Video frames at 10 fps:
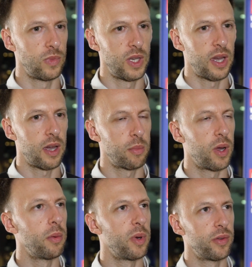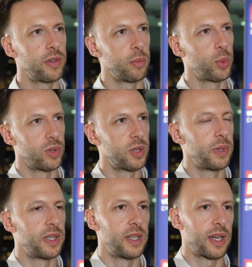Yeah, I'm over the moon to
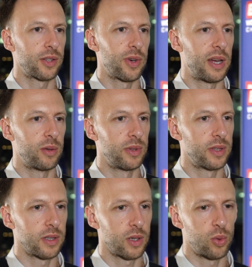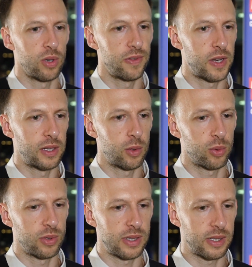be in the next round,
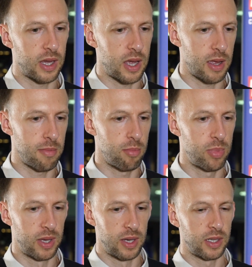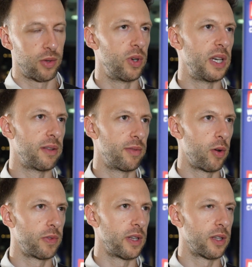quarterfinals. You're really
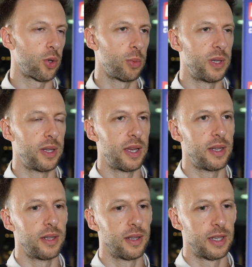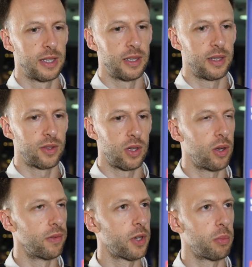involved in the tournament then. There's a
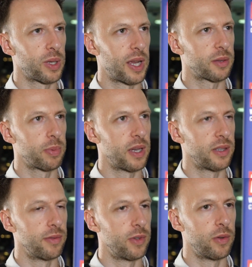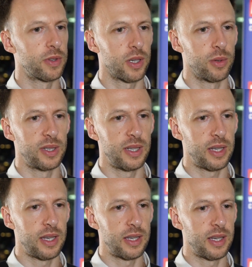lot of top class players involved, so
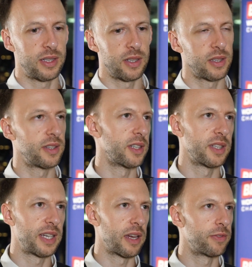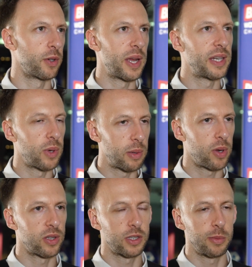it's nice just to get through any way
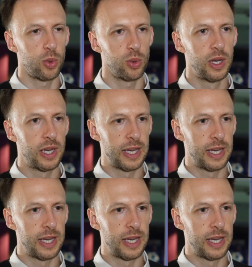possible.